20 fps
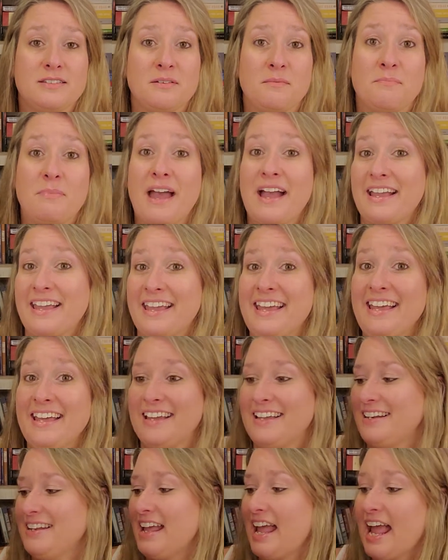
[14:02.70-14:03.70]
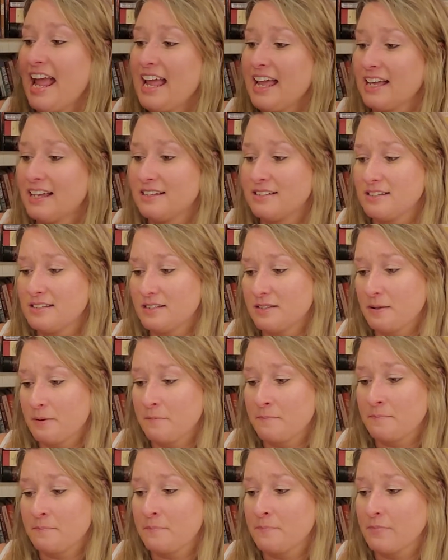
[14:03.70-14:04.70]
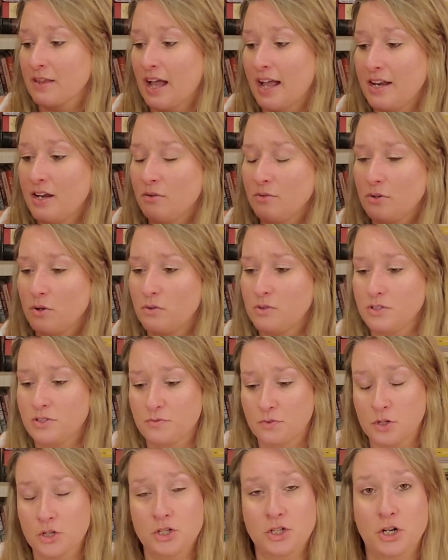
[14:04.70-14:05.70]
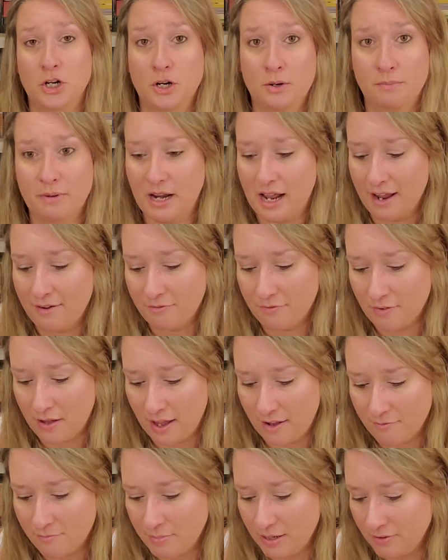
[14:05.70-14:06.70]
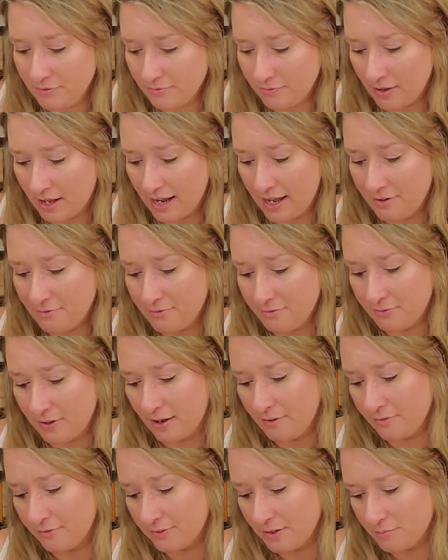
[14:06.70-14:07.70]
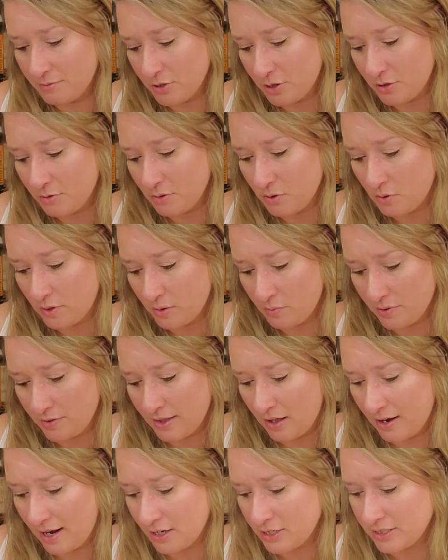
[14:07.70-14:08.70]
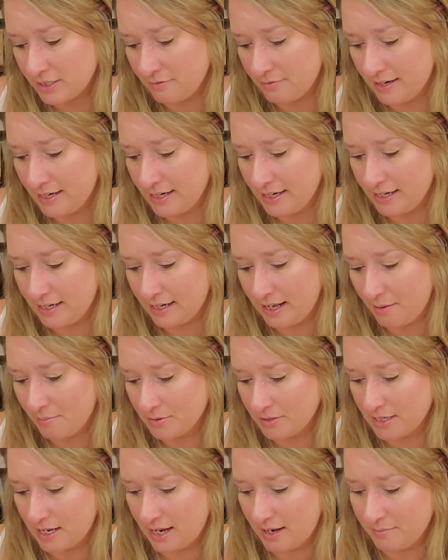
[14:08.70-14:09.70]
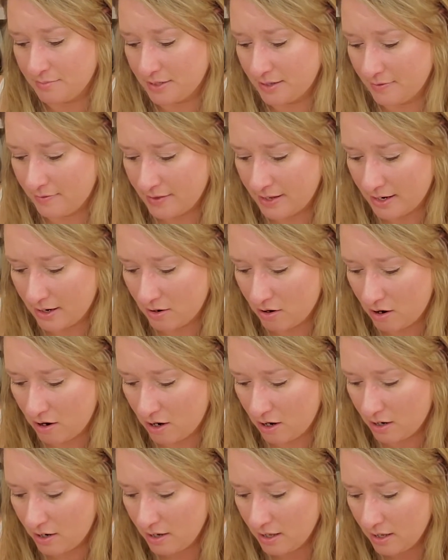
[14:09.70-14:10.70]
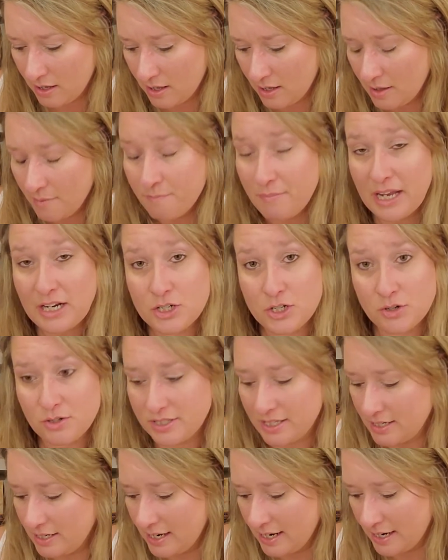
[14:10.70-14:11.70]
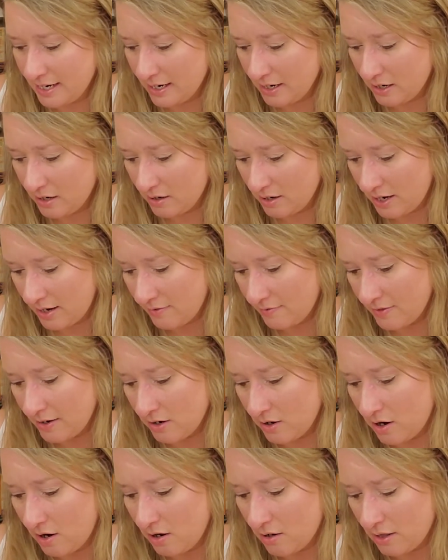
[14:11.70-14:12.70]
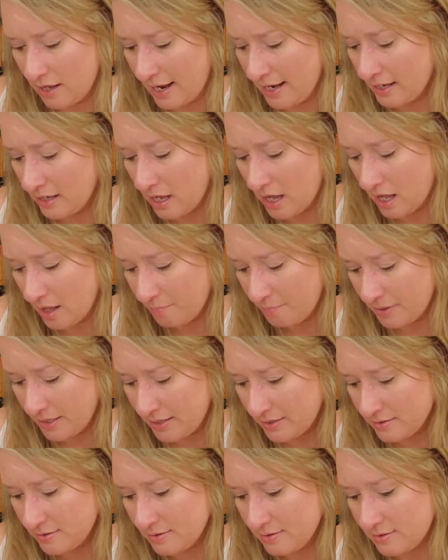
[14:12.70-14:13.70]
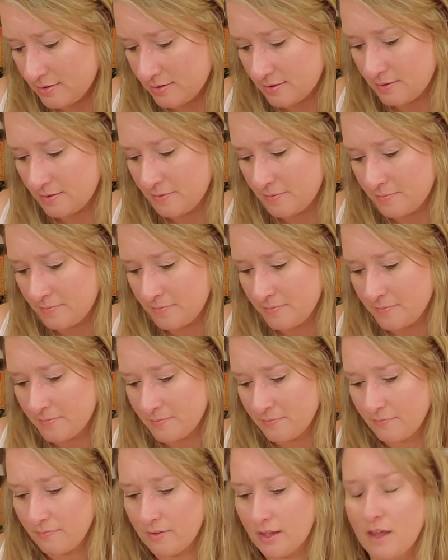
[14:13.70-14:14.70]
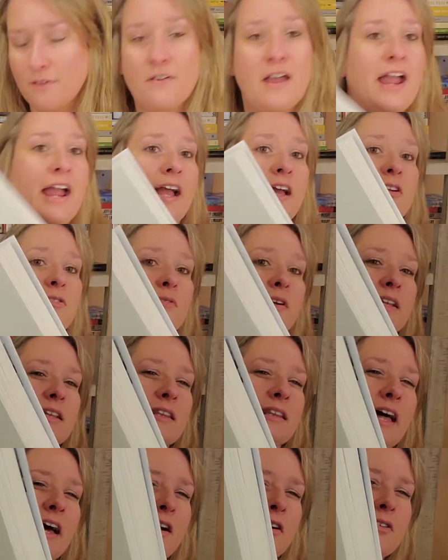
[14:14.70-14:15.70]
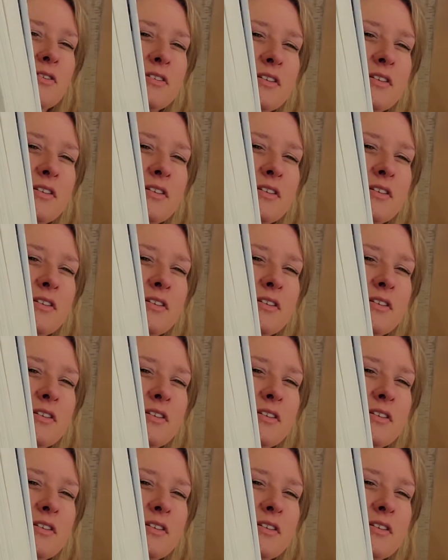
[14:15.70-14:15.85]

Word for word: back in, and I don't know this for sure, but I've I've been I had I flipped through it without actually reading it a couple times, and there are pictures in here, and there are like copies of handwritten letters